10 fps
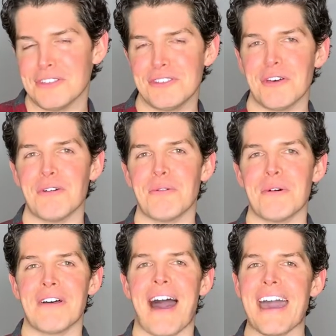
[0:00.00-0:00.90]

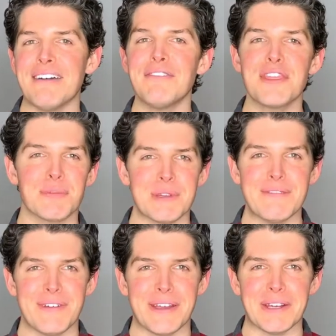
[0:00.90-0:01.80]
So I have
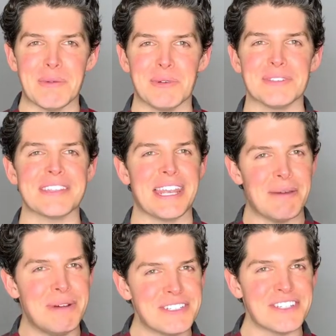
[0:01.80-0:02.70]
three variables that
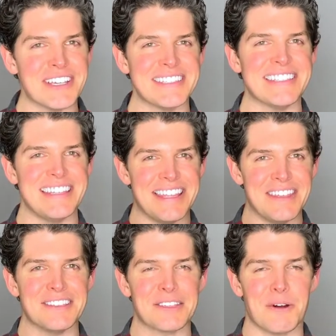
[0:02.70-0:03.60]
I'm adjusting
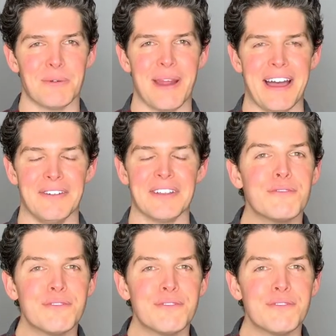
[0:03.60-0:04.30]
this go round.